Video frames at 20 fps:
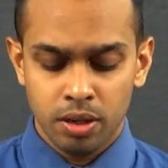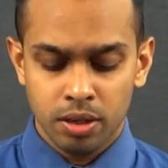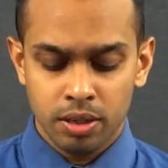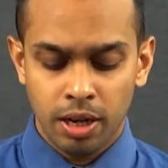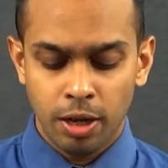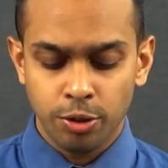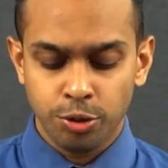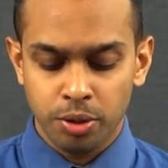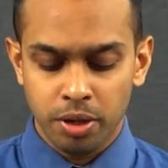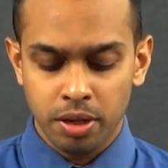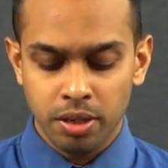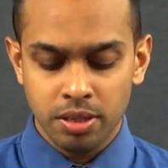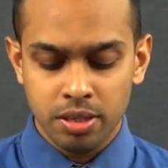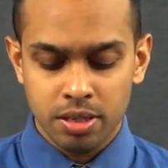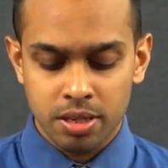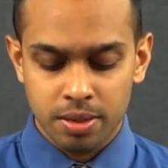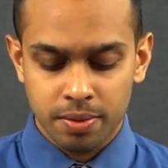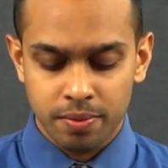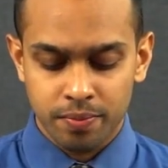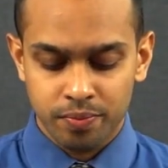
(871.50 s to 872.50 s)
Now
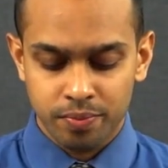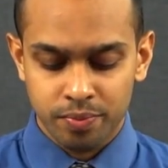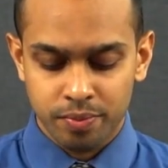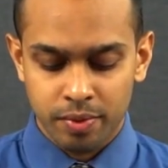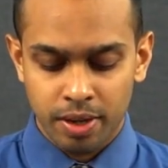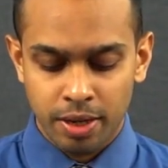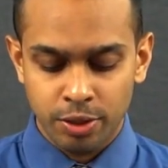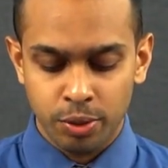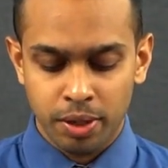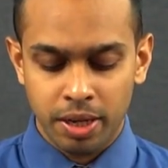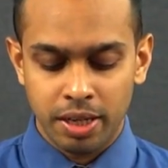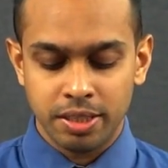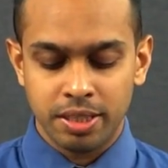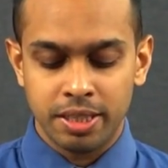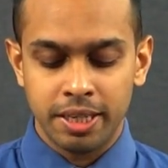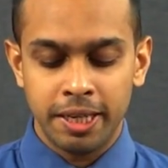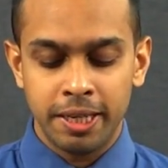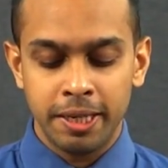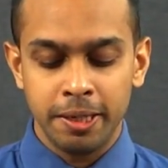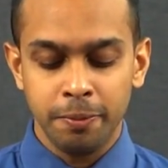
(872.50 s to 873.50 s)
students, as you can
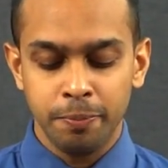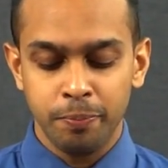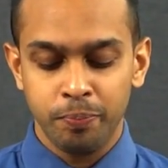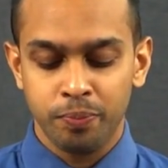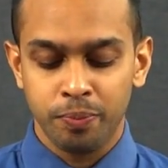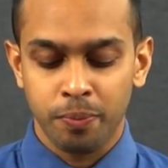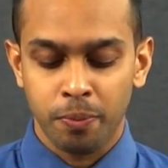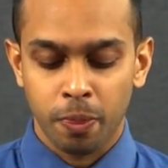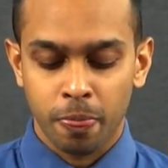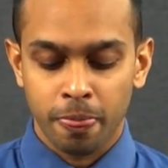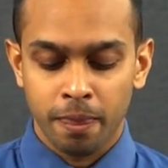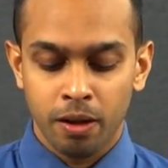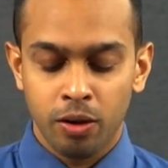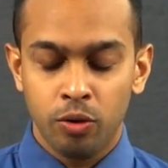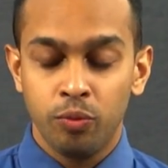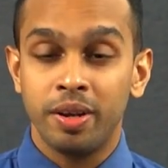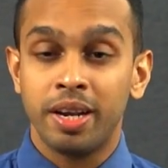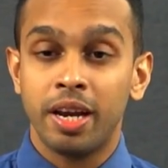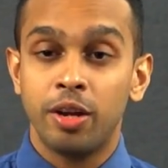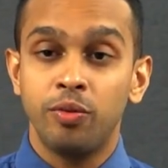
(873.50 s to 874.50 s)
see,
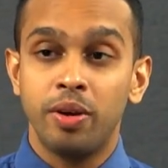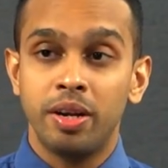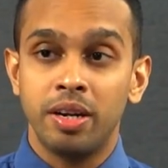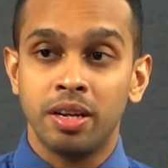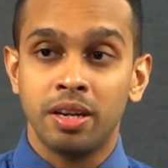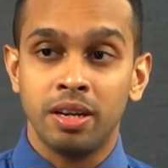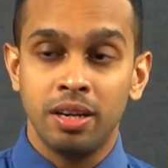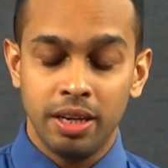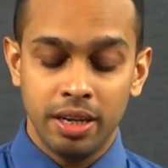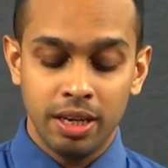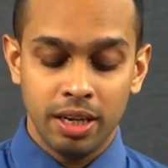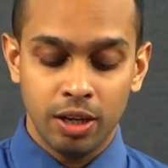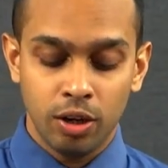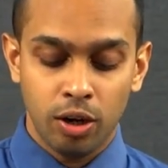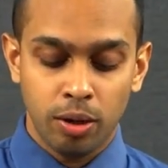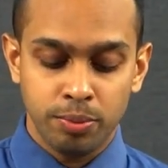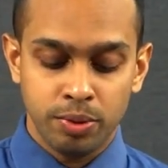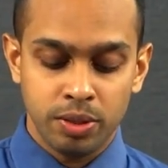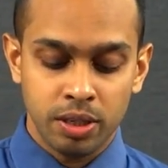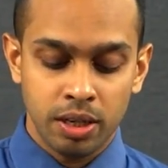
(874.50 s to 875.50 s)
we can very clearly
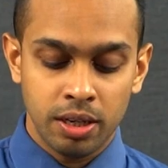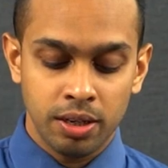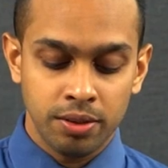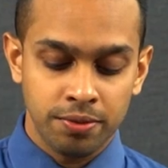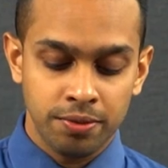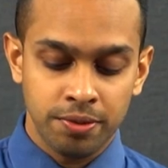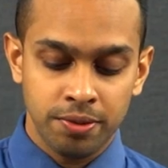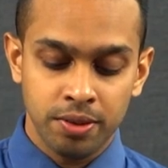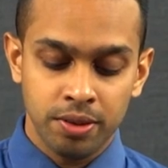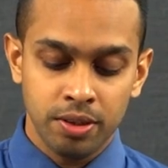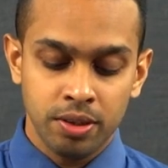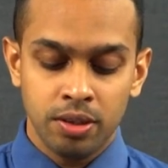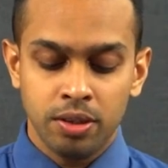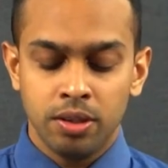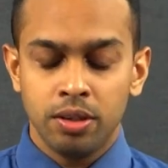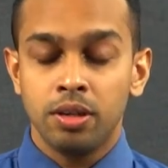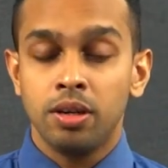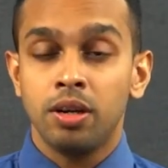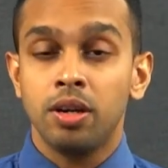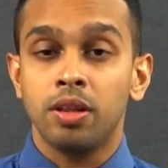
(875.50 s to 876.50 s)
observe
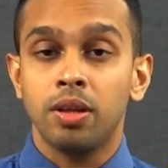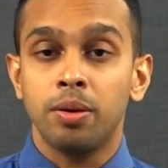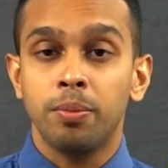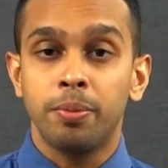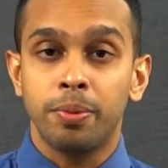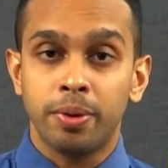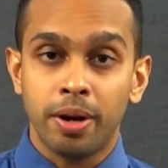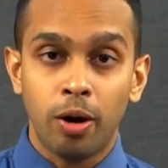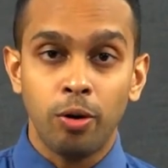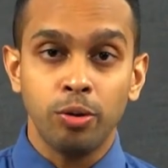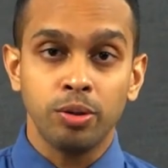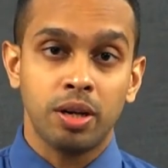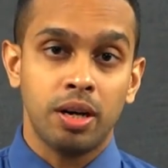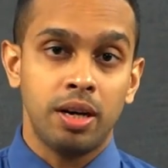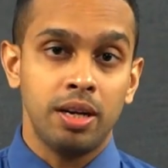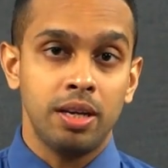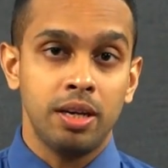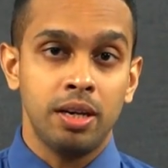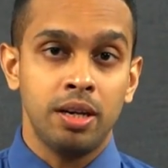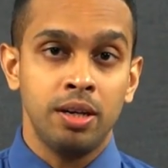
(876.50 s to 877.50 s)
the brown
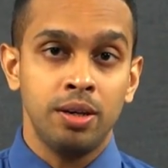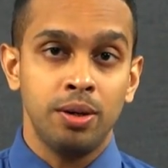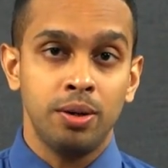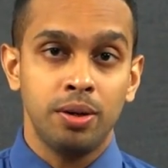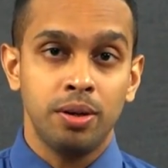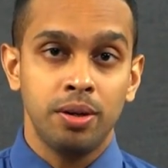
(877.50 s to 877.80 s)
color